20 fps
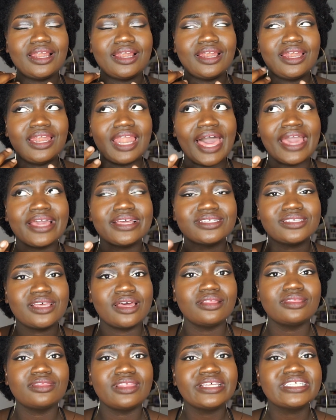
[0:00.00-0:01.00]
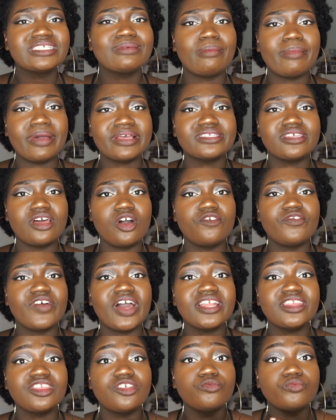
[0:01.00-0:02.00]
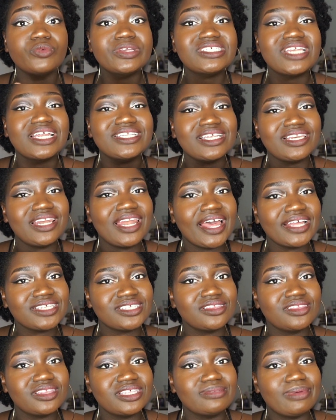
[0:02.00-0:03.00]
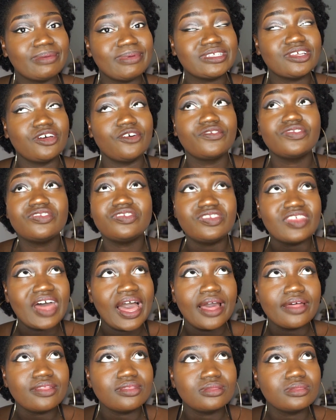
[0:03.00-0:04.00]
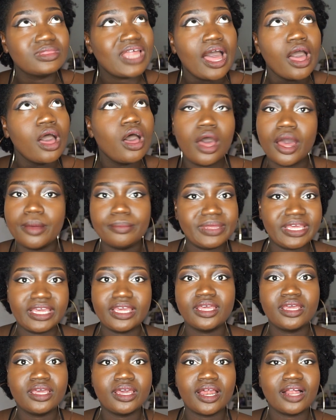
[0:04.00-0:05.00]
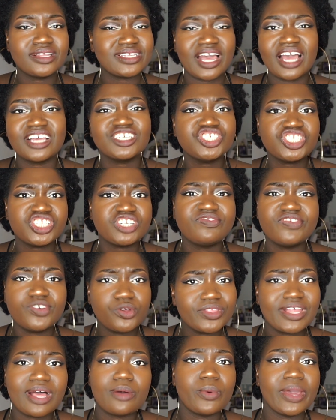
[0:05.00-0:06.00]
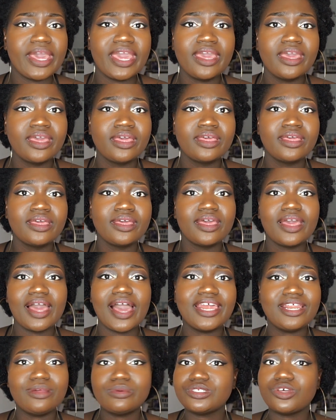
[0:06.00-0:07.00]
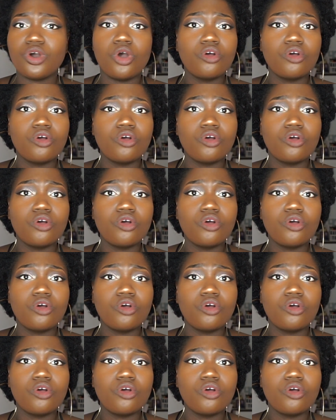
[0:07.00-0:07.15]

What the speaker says: like certain things about myself, and the reason I didn't like certain things about myself, that hurt me. I was I shouldn't feel that way, and it was